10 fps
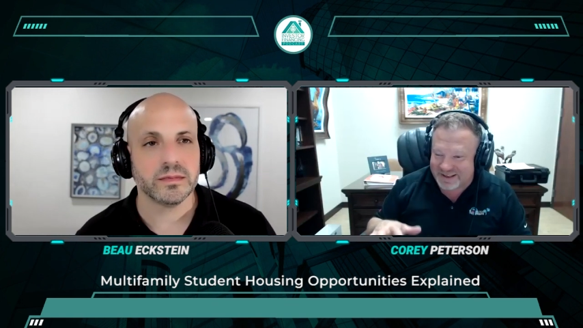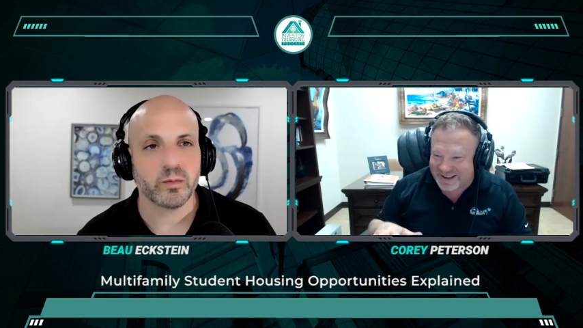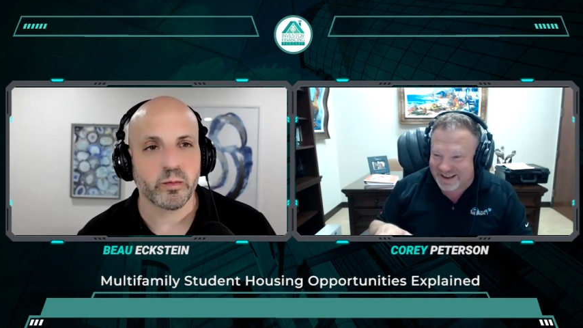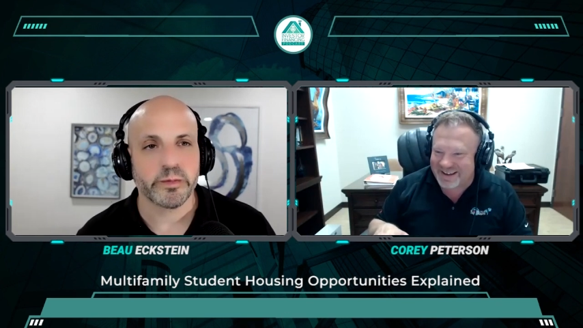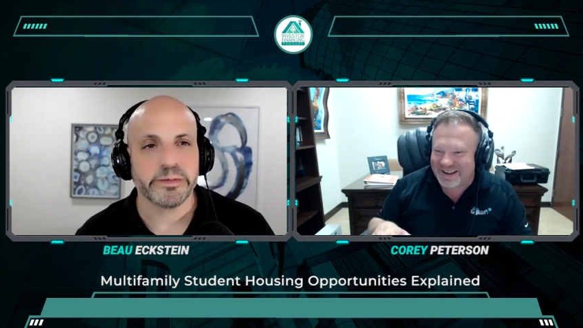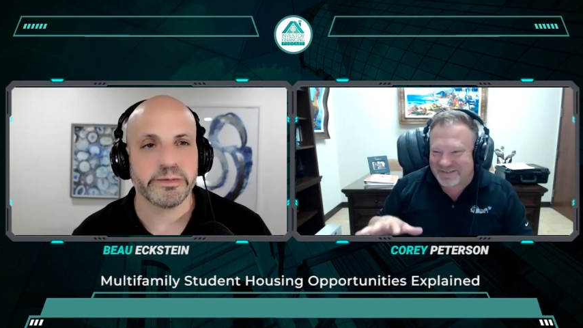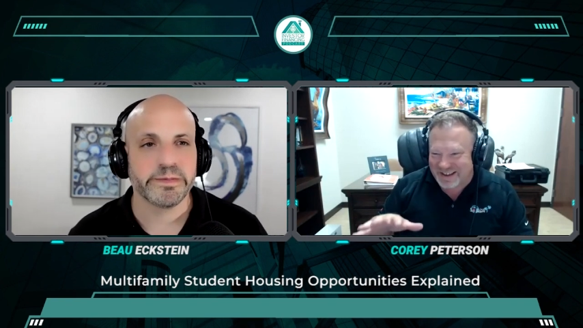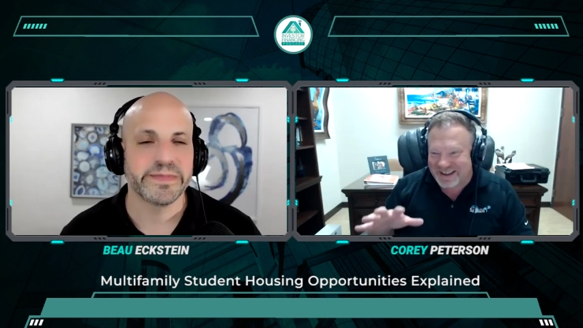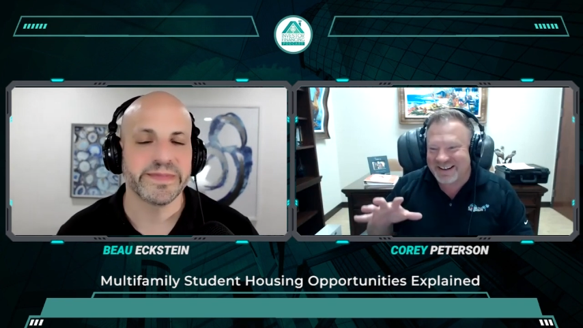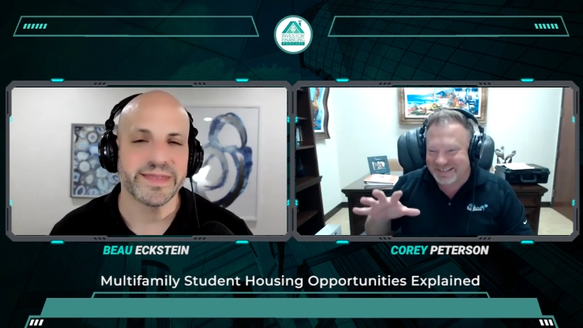Speaker 1: tell you, I've
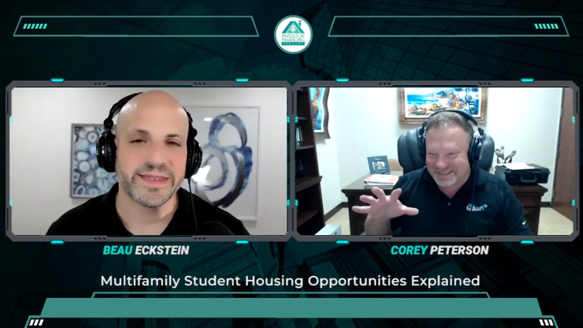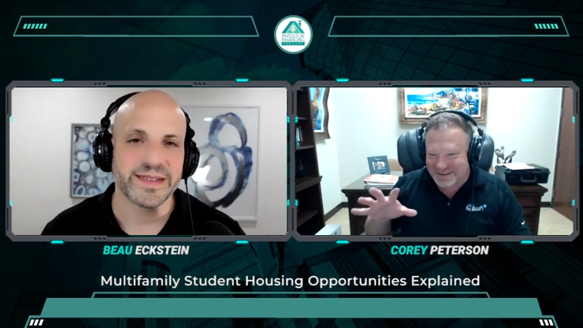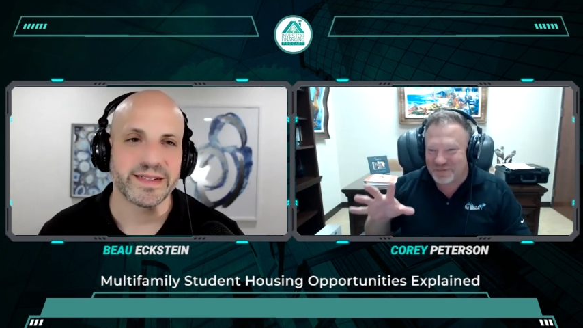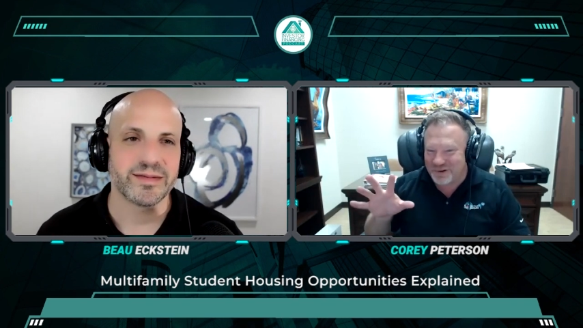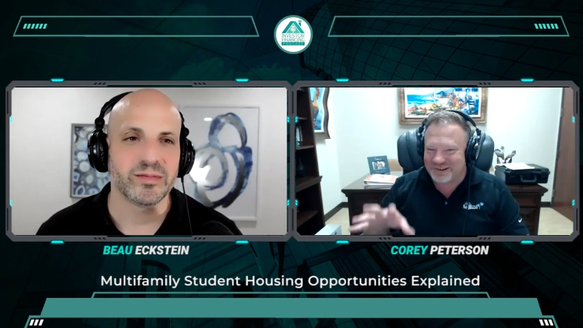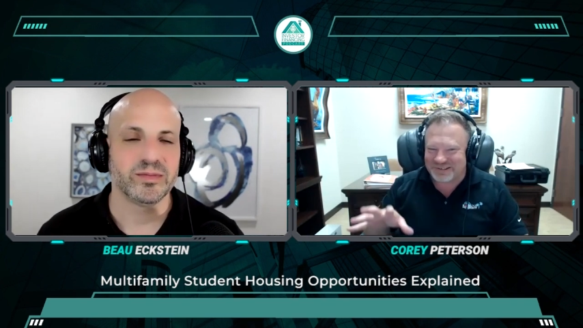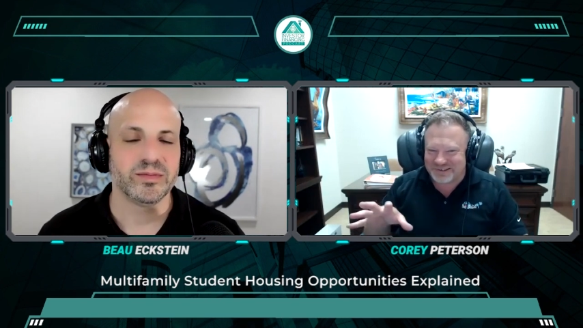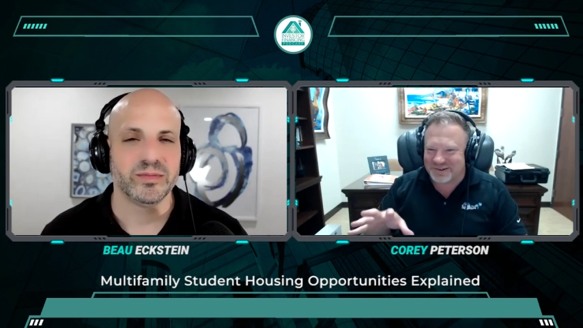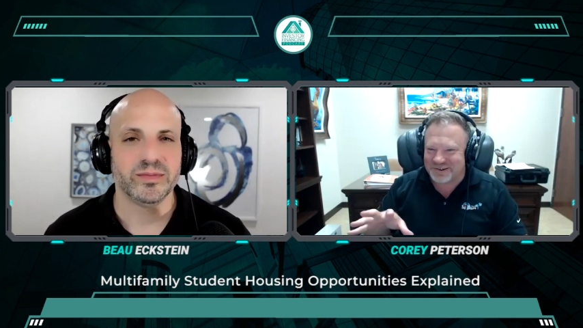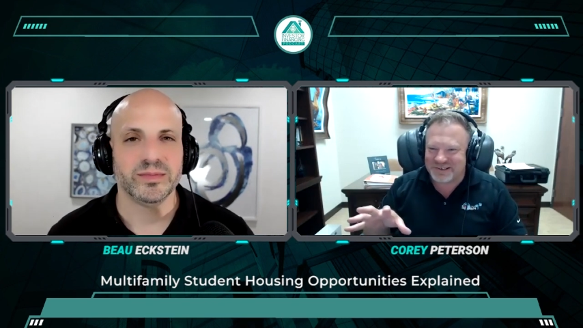got some horror
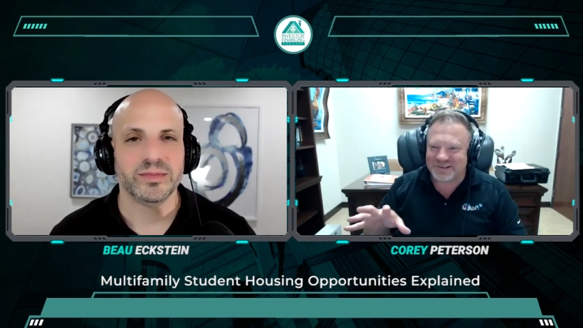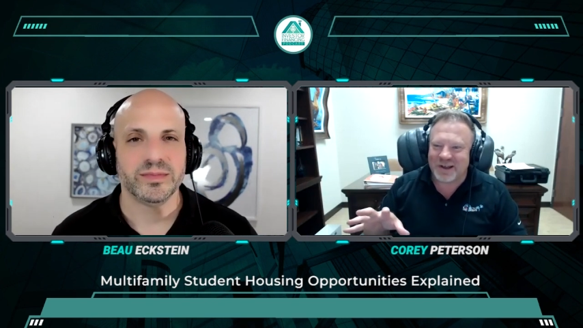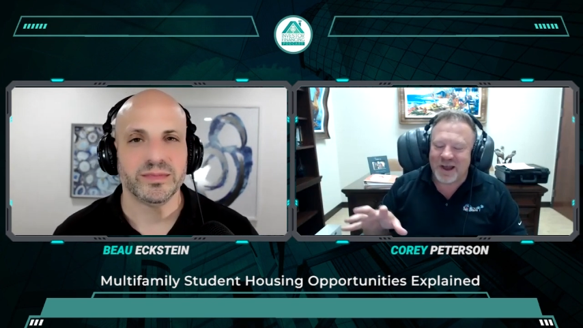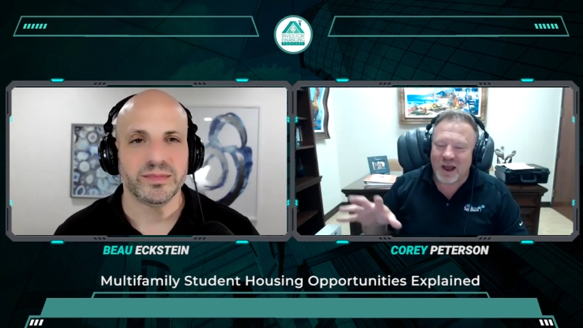stories.